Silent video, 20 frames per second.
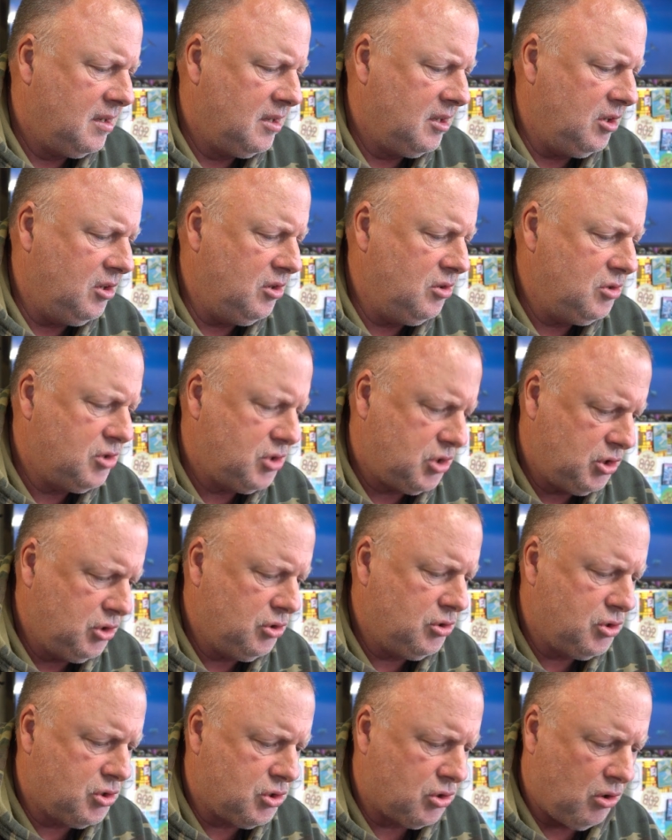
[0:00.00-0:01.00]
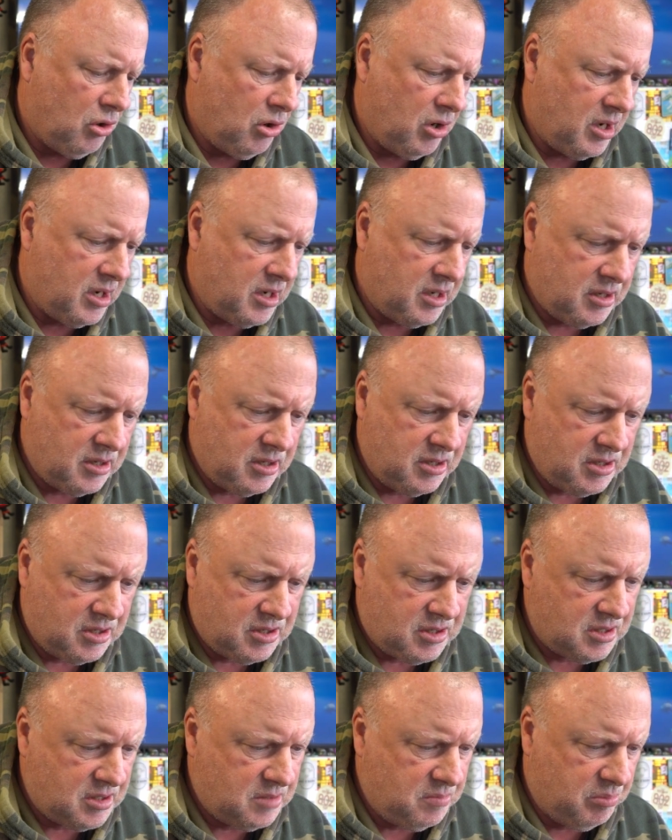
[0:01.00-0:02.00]
you should try it. It
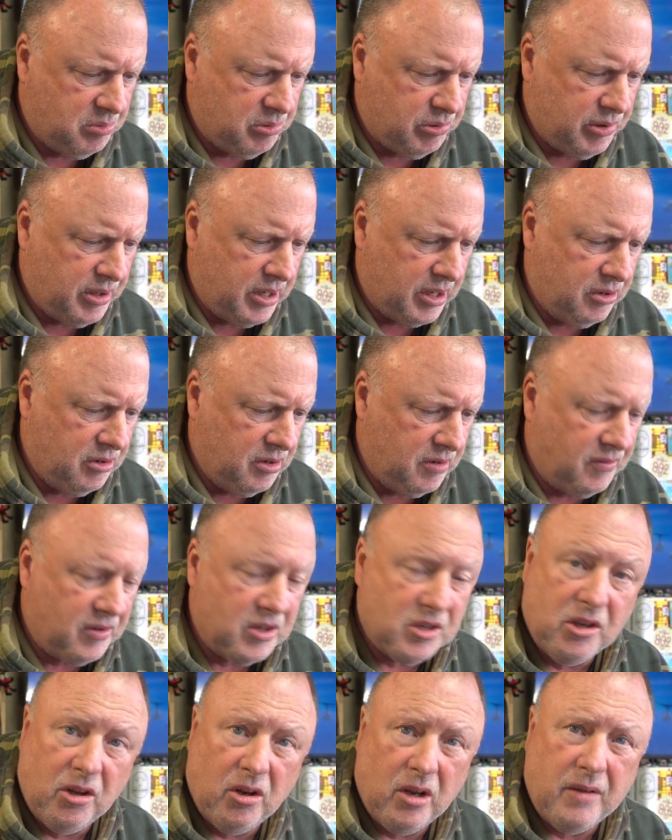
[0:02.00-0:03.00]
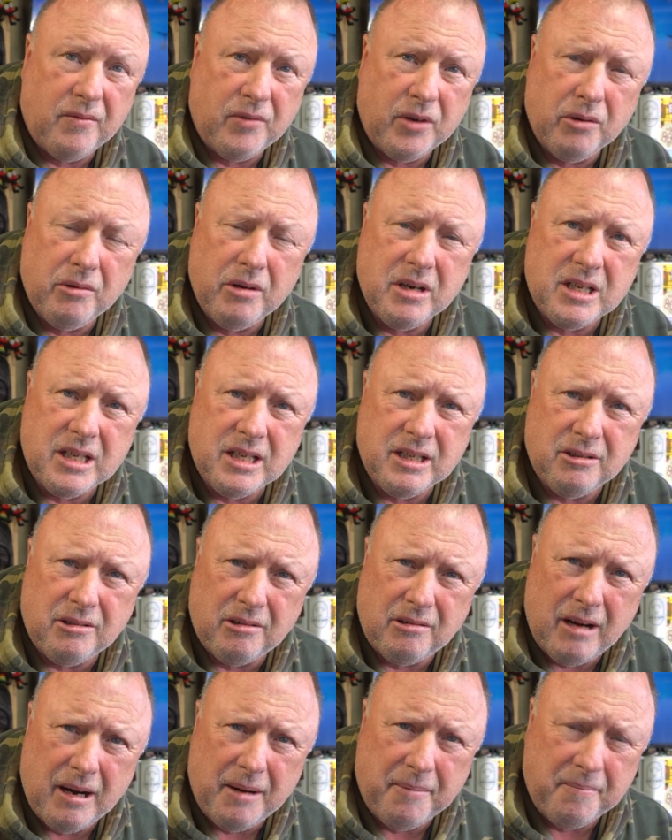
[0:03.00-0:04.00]
is pretty good. If you're into your